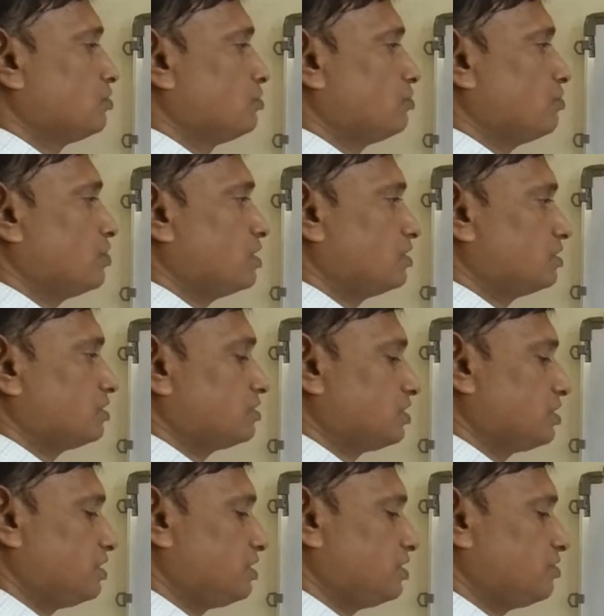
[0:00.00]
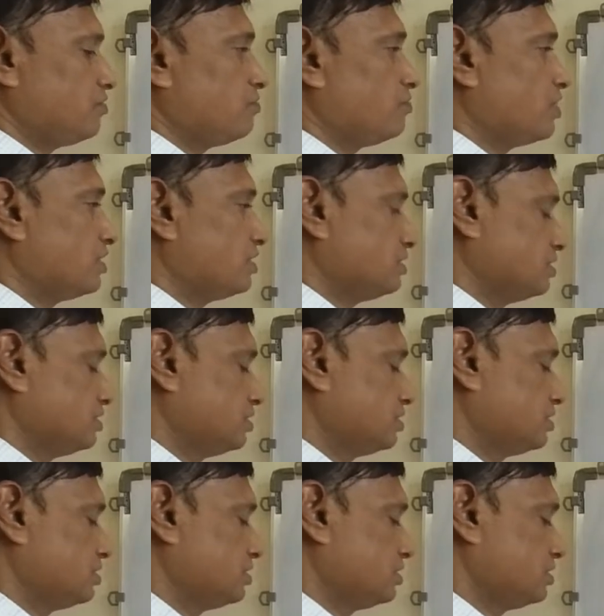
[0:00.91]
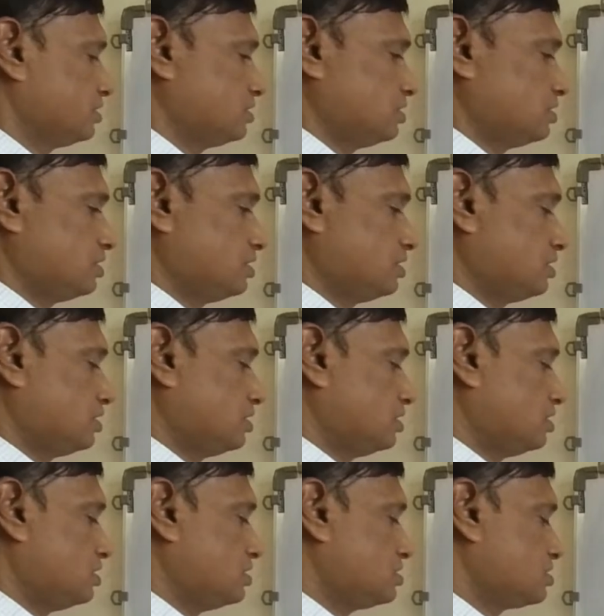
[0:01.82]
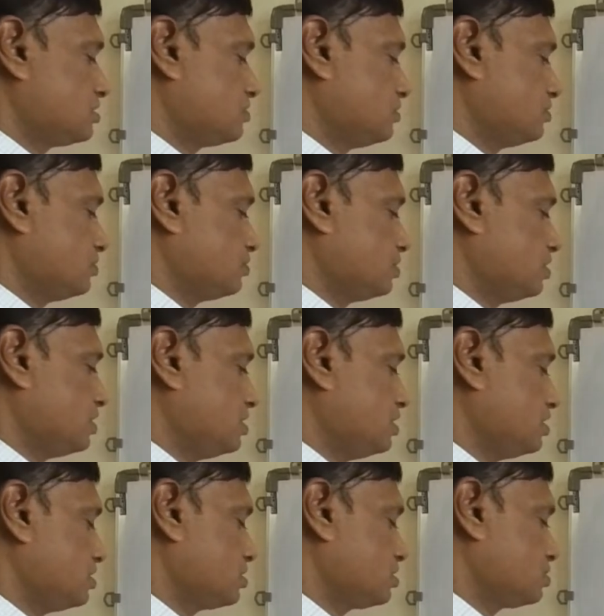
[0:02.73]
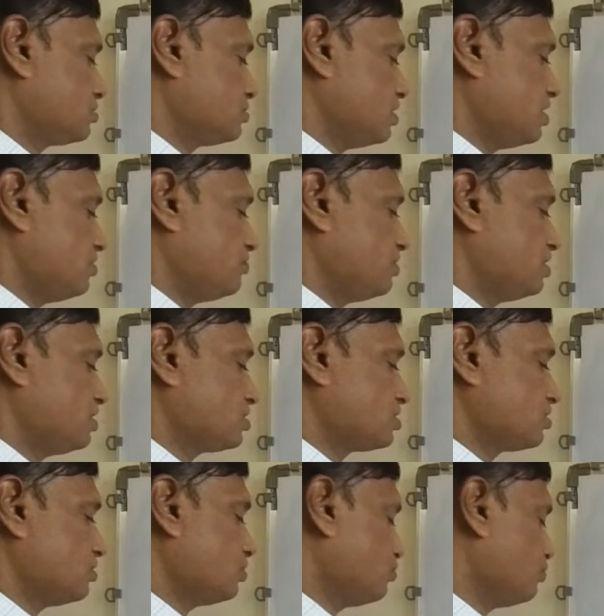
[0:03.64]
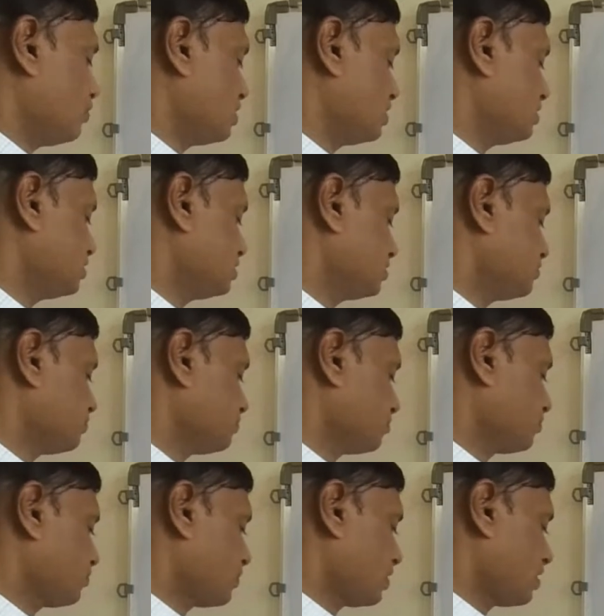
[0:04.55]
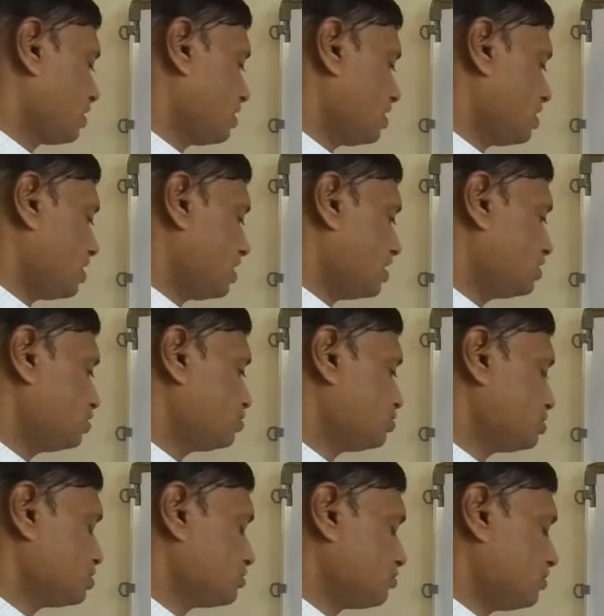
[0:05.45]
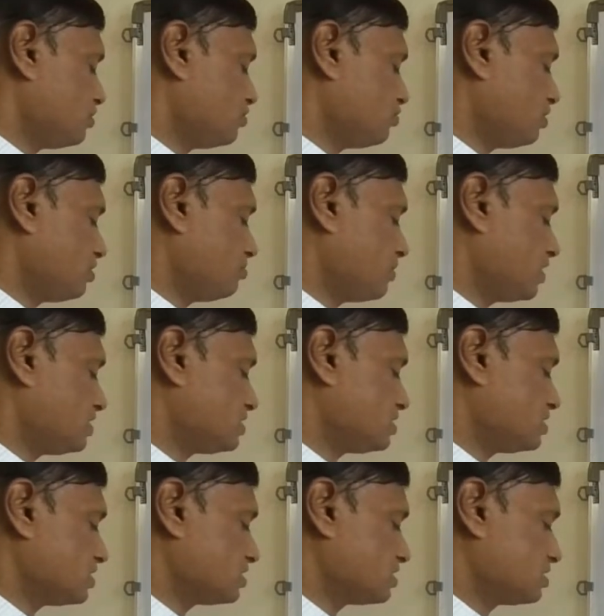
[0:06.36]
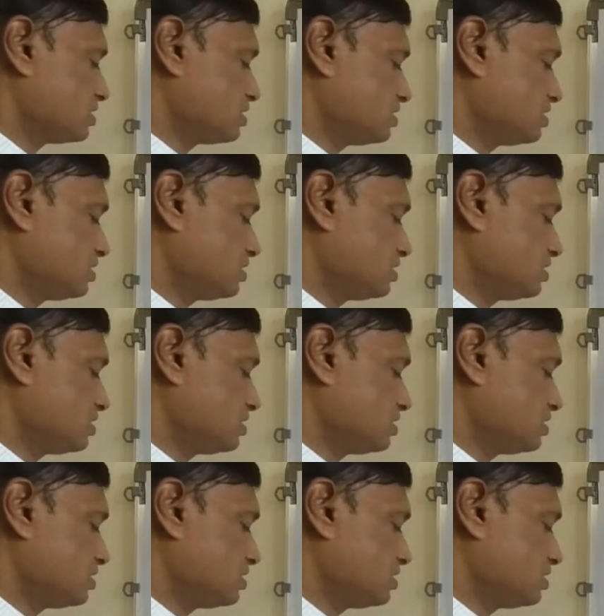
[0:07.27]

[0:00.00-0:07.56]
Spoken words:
1 3 1 is equal to 3. So n1 is equal to 1, n2 is equal to 1 by 6